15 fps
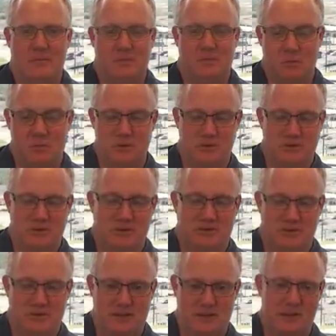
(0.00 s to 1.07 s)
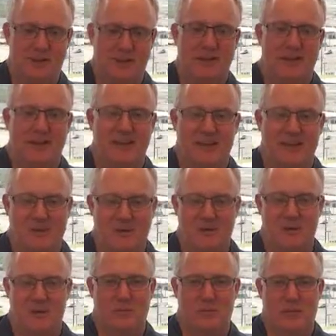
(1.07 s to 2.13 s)
Would put definitely the
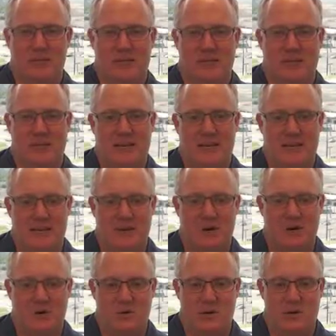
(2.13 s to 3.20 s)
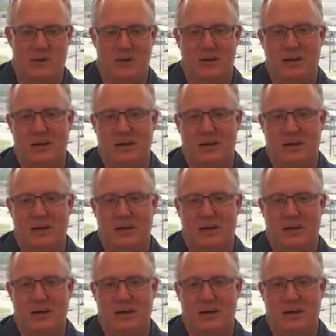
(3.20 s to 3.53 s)
Caribbean in that category.